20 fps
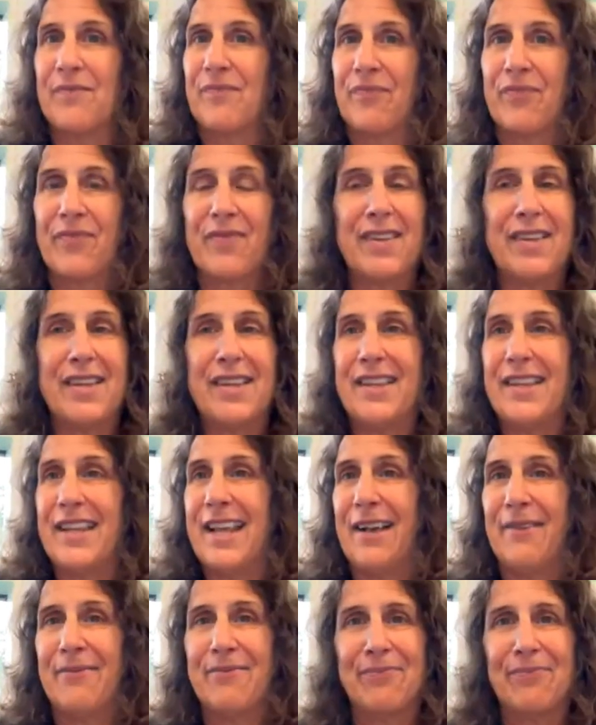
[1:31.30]

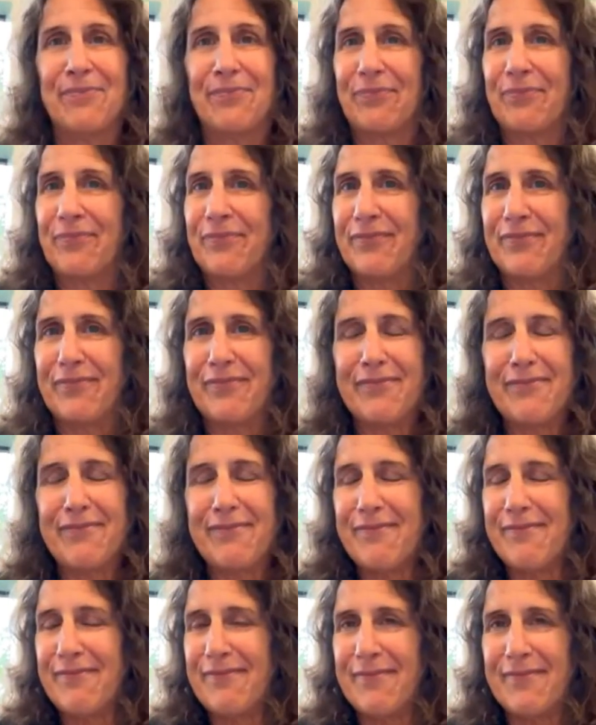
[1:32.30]

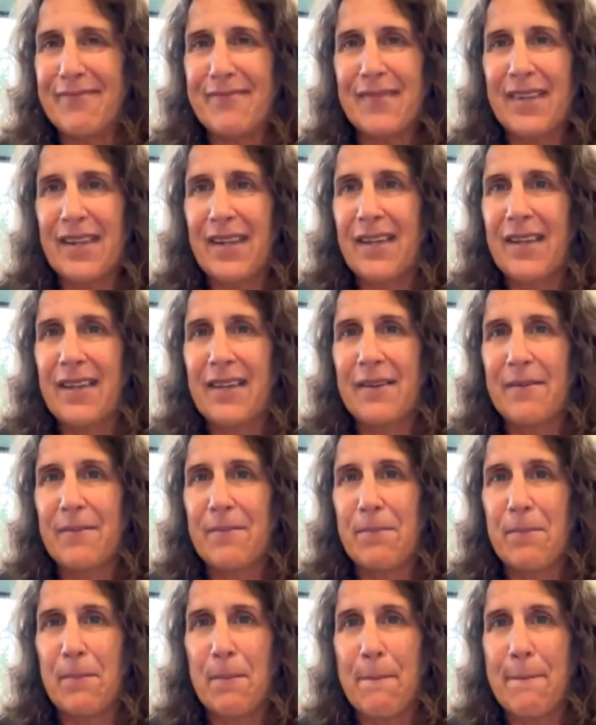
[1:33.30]

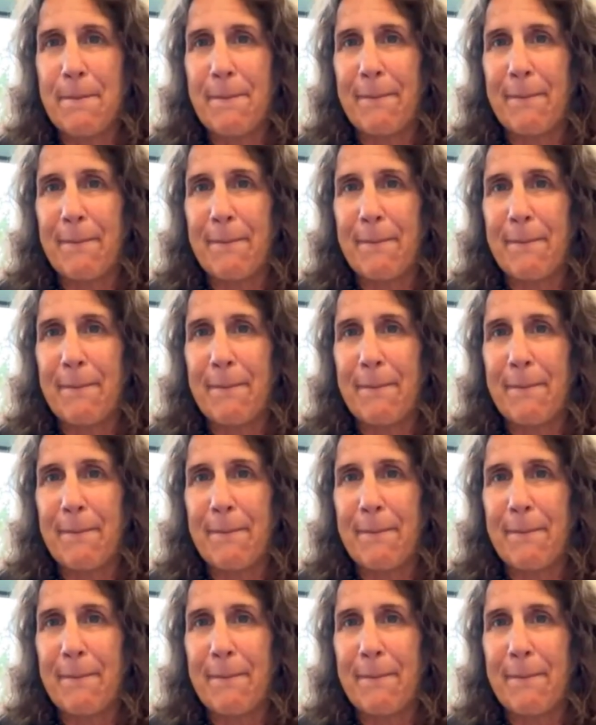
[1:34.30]
[no speech]